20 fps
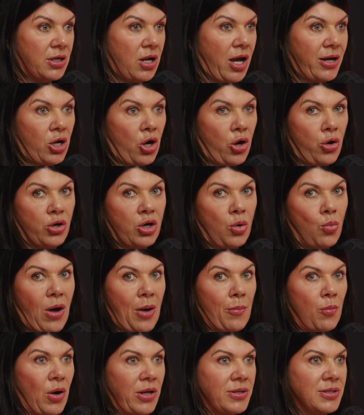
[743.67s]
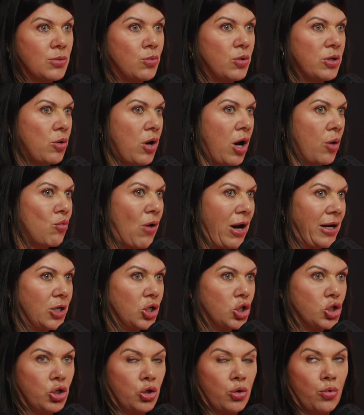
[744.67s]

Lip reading: like Hoka 11's a running shoe.